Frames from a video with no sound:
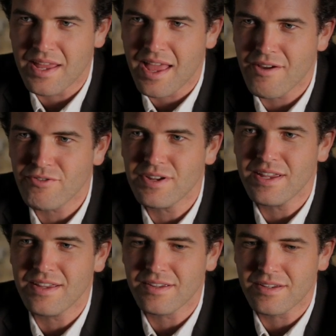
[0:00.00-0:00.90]

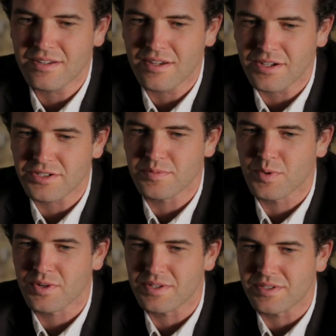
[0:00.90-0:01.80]
Every
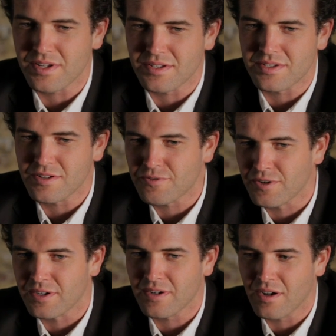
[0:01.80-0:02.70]
customer is
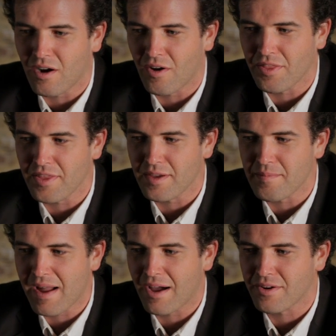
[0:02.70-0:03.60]
different on the
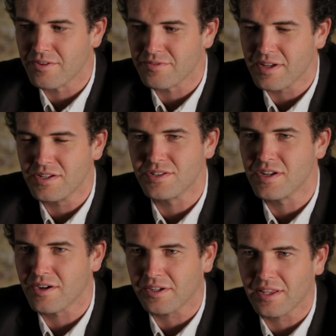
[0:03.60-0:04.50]
amount of
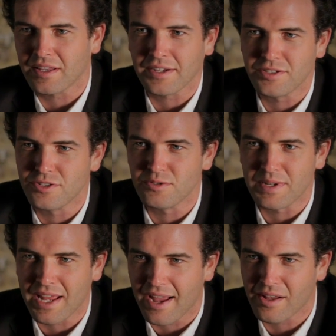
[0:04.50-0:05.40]
engineering they like to do
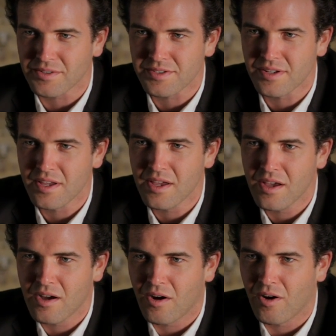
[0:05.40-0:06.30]
in-house,
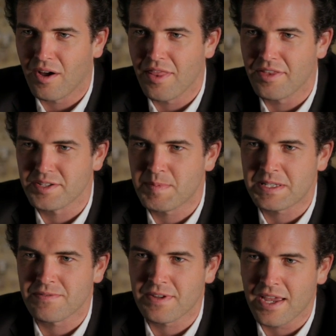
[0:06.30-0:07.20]
on the
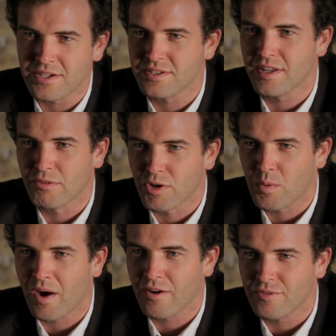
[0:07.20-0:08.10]
specifications they
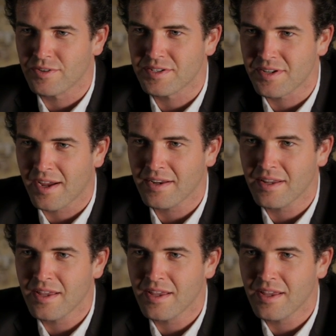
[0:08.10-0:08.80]
require for a site.